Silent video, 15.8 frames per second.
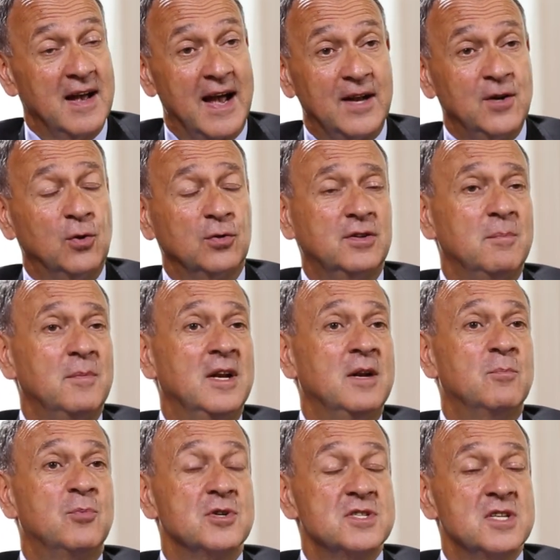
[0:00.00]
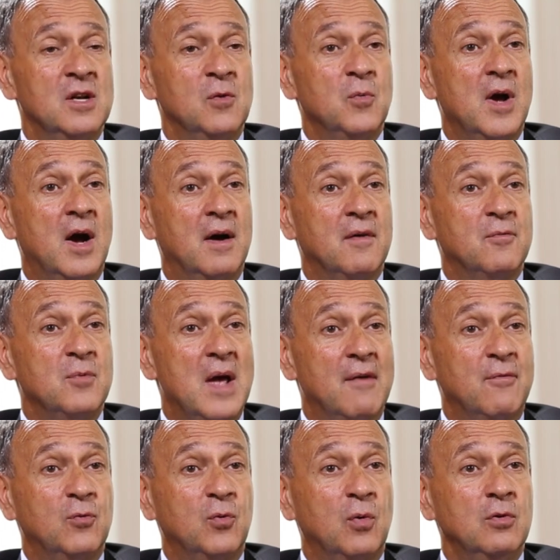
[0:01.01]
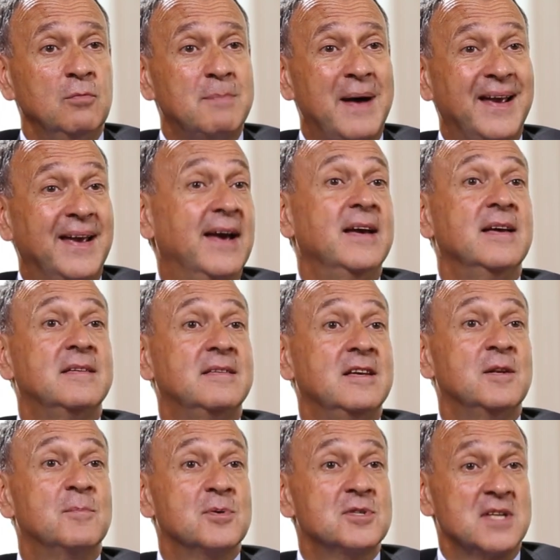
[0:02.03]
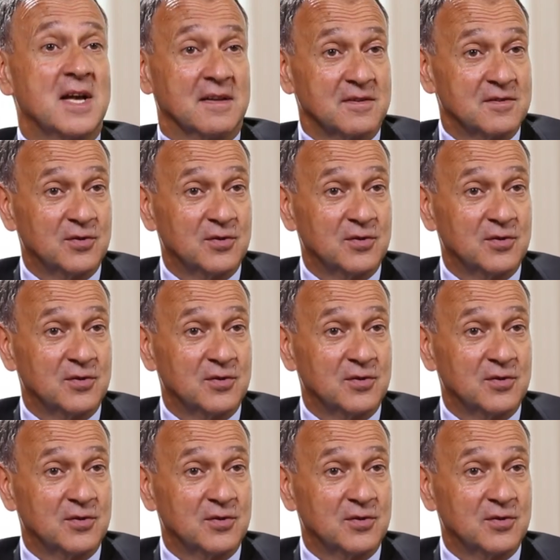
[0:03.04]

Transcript: And notably in Brazil, we have grown by 18%.